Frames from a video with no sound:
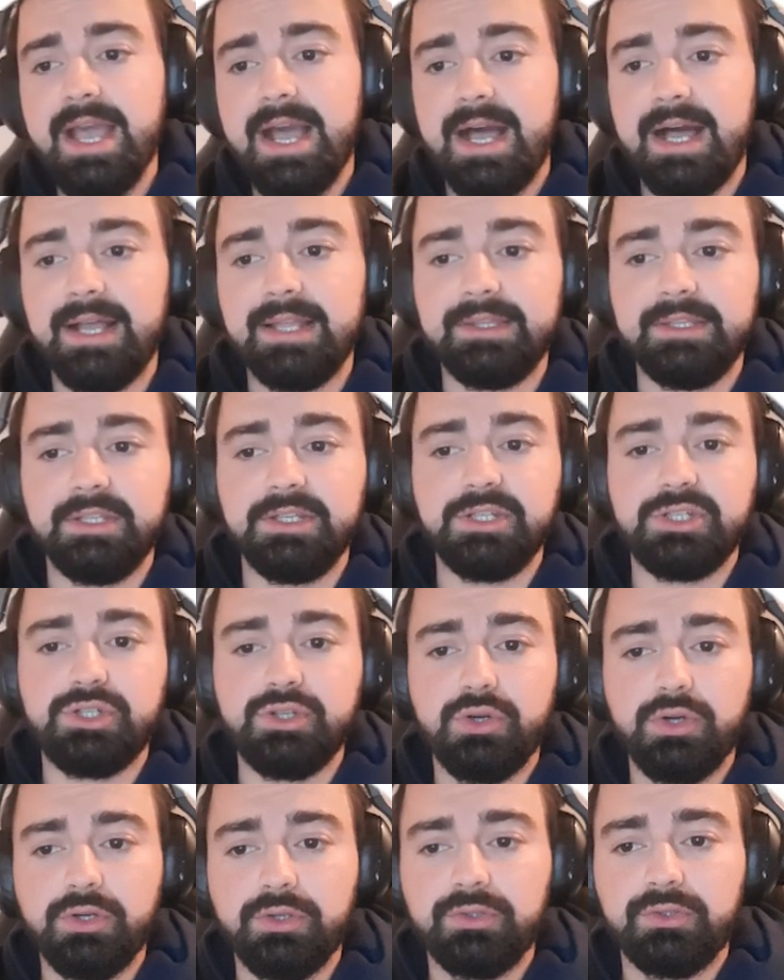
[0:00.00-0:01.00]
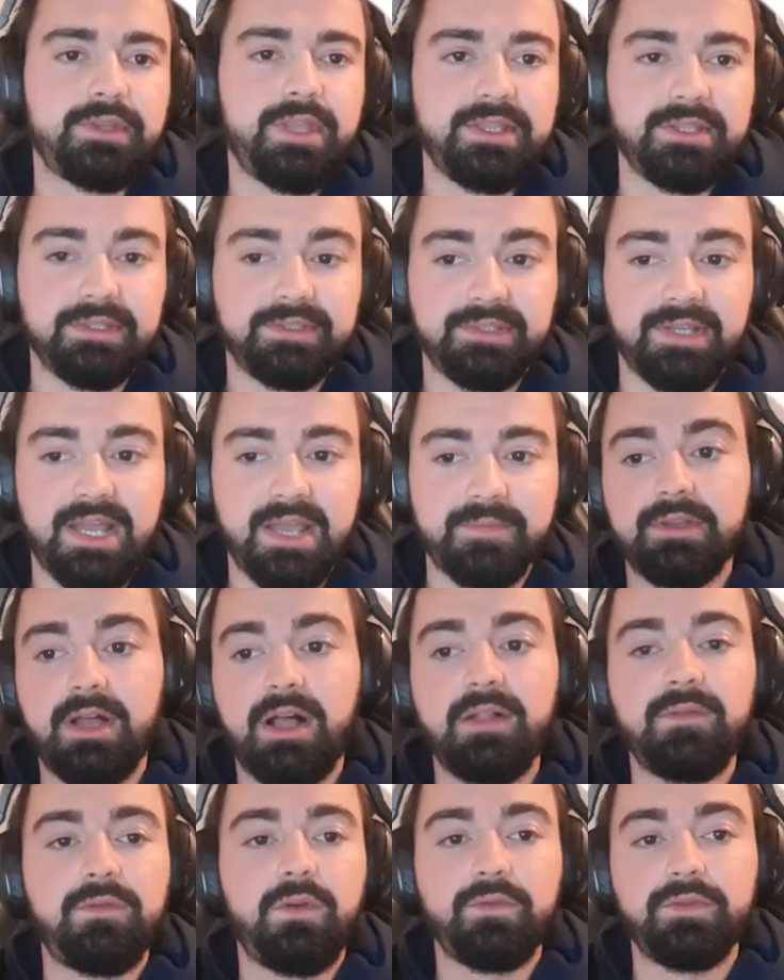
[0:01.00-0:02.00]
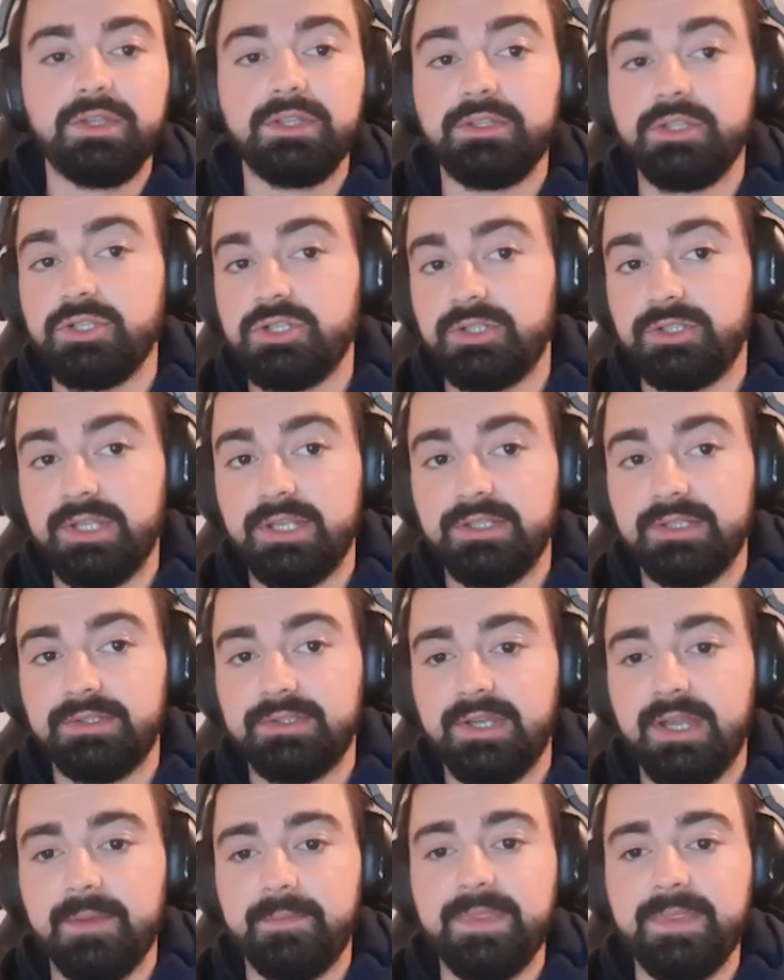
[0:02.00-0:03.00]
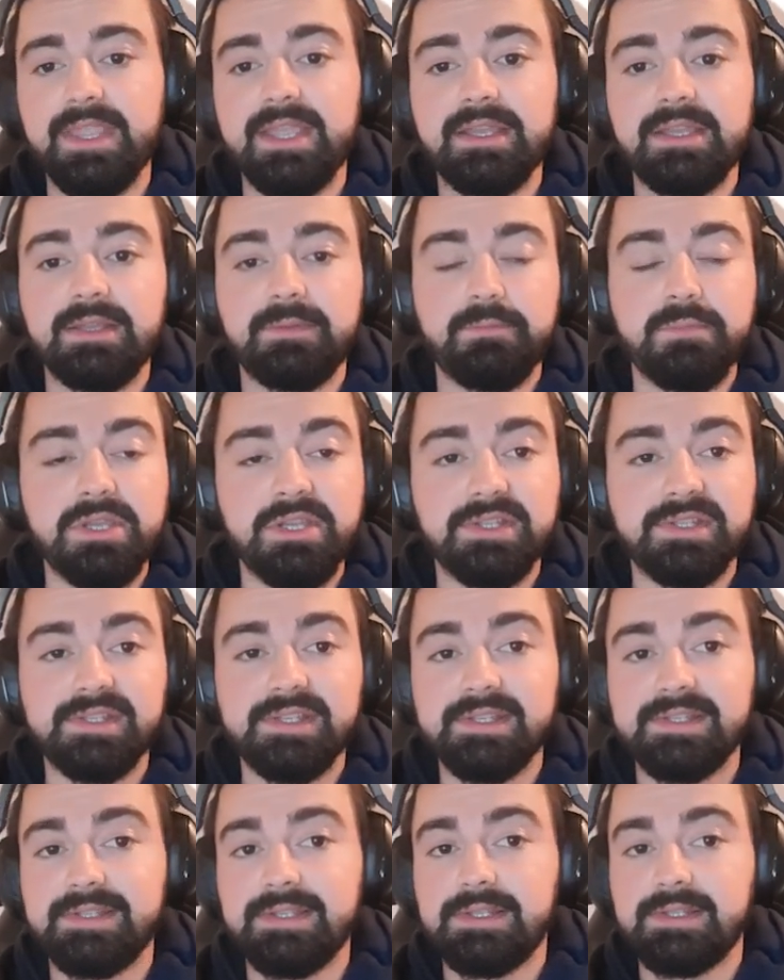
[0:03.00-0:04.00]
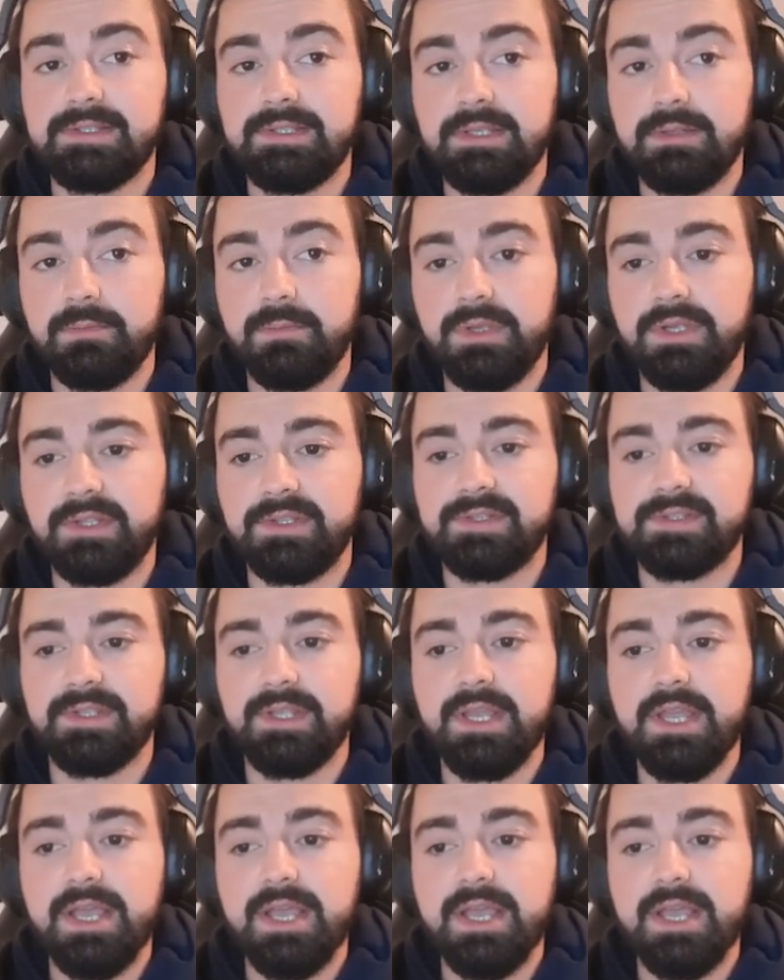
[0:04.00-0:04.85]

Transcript: and the short data type, half of the integer data type, it means 16 bits,